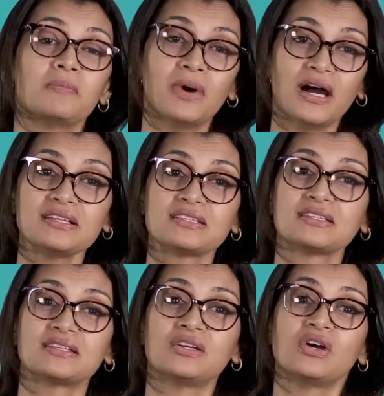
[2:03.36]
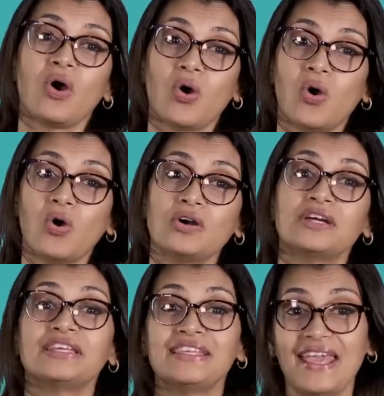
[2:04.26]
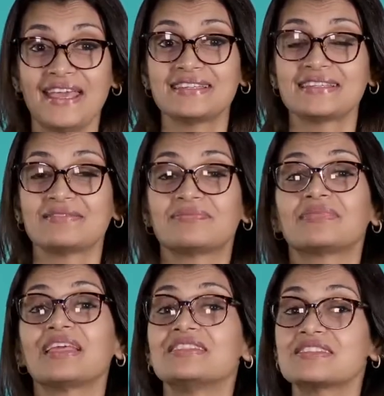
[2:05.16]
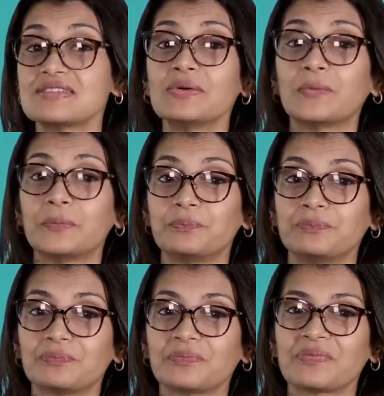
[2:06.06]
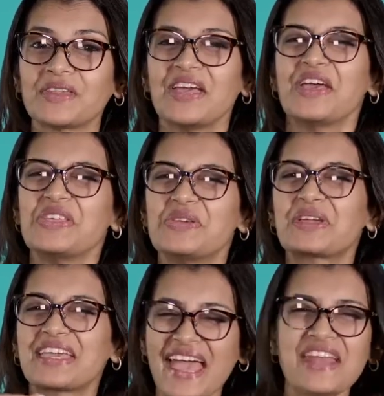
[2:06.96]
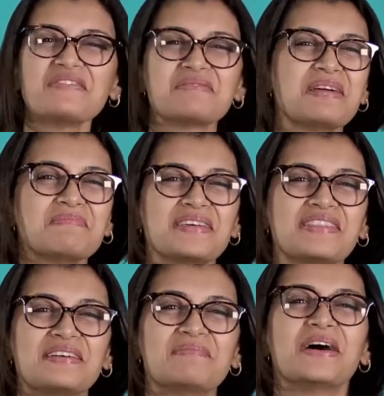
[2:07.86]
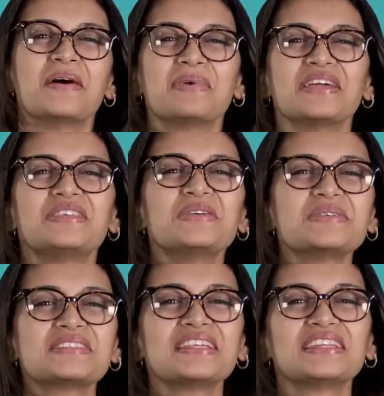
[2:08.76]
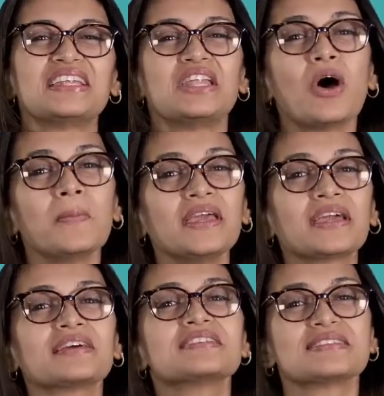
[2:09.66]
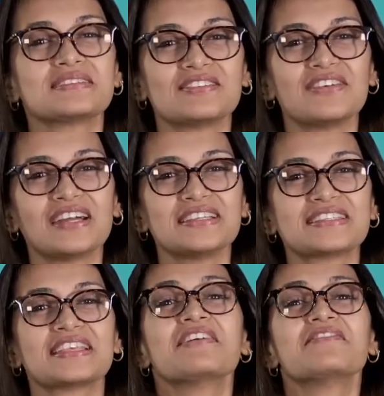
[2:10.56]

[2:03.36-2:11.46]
but, or, yet, and so. You can remember them by using the mnemonics device